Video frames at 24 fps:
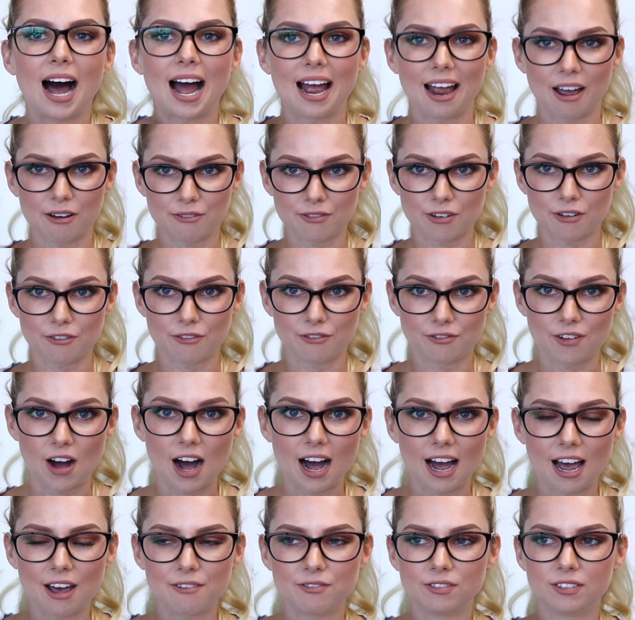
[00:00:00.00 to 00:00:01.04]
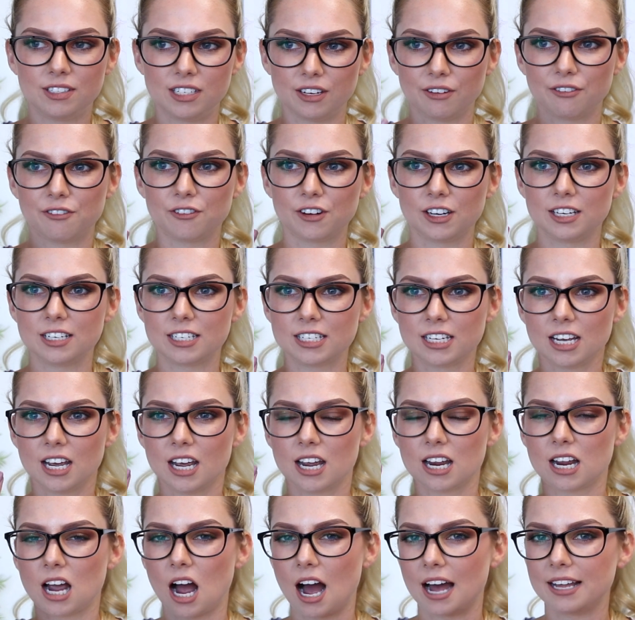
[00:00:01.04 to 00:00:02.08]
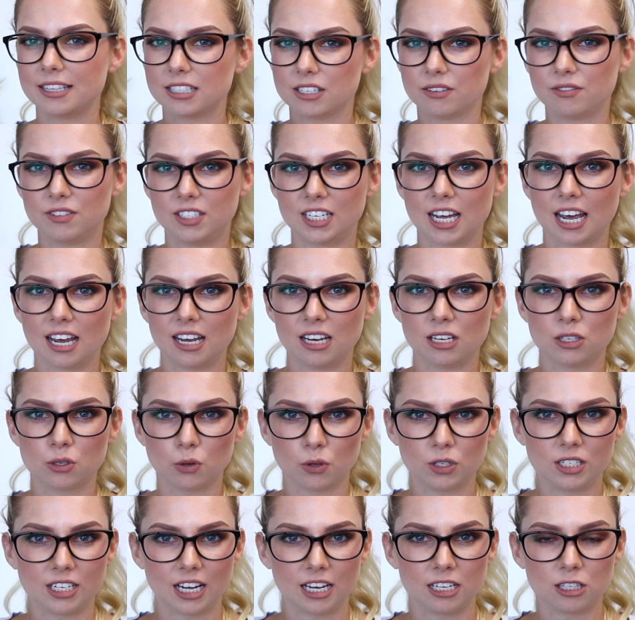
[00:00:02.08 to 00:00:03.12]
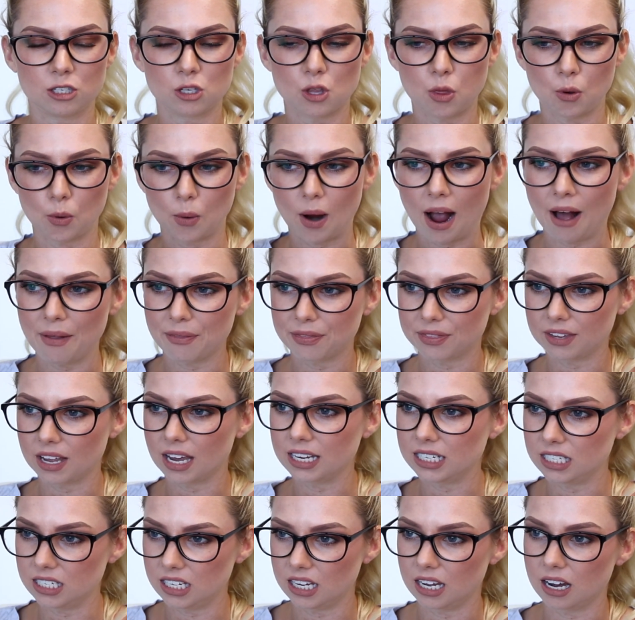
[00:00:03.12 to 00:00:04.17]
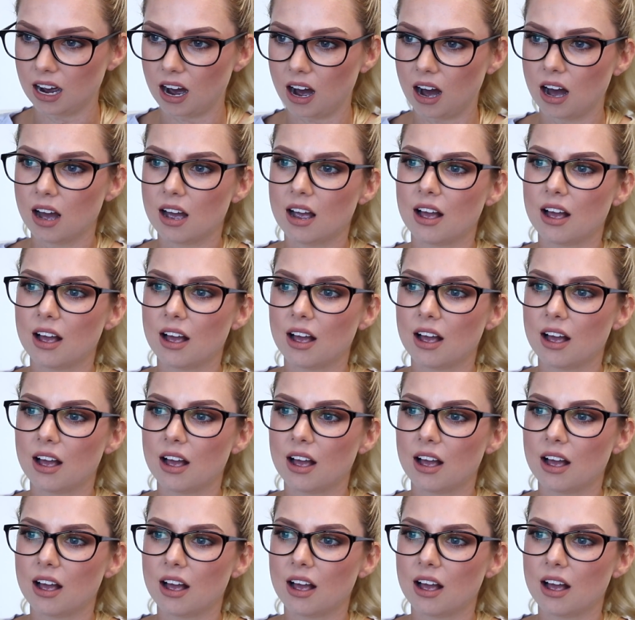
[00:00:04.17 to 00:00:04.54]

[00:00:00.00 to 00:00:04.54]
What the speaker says: I have five different kinds of days or dates throughout a year